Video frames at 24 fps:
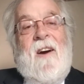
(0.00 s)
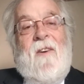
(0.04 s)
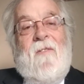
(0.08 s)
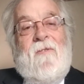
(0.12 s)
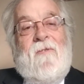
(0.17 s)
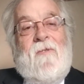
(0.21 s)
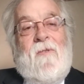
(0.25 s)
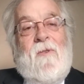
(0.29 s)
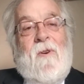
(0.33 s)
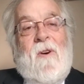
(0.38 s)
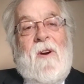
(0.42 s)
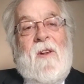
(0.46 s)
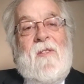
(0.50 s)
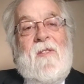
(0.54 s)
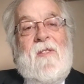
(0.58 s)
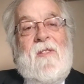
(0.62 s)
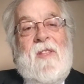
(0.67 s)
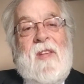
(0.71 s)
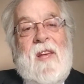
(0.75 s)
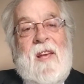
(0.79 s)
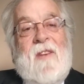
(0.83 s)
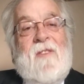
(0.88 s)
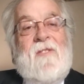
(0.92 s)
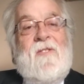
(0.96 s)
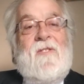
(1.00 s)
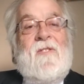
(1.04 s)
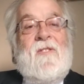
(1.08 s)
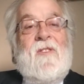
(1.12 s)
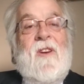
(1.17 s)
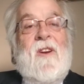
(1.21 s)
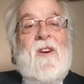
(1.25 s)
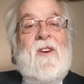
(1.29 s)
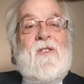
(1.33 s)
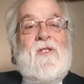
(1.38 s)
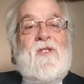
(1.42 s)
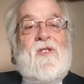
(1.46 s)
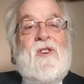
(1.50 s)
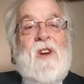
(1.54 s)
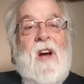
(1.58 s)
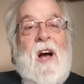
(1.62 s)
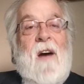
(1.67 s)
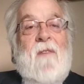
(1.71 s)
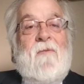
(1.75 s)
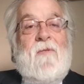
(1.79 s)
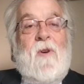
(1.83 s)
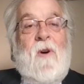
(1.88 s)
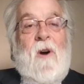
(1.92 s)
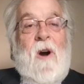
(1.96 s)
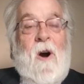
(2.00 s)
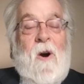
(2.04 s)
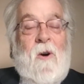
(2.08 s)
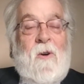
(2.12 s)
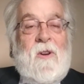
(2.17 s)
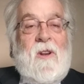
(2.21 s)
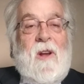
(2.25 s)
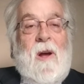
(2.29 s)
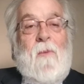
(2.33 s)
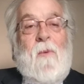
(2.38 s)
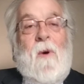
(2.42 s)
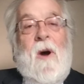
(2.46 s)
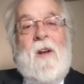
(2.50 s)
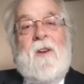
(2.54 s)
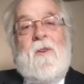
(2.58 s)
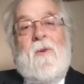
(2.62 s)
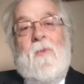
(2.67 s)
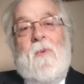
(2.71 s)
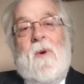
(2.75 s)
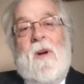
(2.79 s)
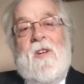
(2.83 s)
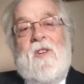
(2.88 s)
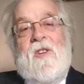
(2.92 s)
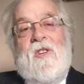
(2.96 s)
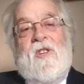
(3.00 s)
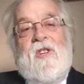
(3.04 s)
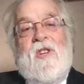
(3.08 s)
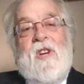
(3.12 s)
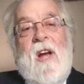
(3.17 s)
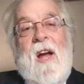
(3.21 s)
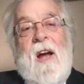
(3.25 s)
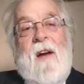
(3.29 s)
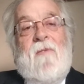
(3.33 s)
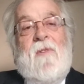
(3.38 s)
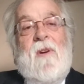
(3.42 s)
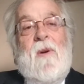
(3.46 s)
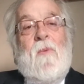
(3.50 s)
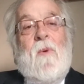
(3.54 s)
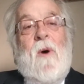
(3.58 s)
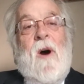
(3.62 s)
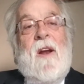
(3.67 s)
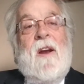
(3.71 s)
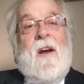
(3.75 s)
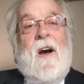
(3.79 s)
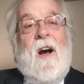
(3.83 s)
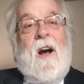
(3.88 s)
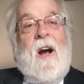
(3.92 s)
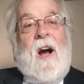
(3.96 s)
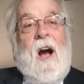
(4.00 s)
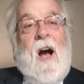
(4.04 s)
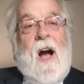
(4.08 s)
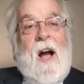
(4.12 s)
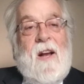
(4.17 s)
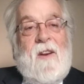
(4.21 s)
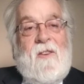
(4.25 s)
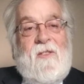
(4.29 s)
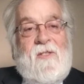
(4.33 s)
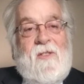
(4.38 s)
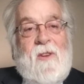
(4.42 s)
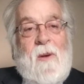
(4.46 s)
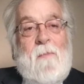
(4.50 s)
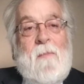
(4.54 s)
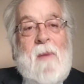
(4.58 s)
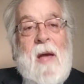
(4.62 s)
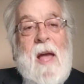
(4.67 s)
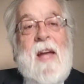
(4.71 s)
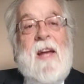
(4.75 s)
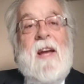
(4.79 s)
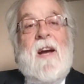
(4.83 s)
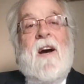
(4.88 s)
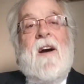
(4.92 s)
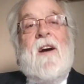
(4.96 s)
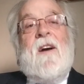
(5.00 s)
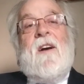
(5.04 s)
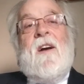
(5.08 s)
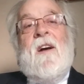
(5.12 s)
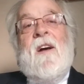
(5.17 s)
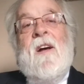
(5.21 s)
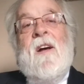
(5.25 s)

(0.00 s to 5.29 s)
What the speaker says: for this Shavuot. I want to wish everyone a Chag Sameach,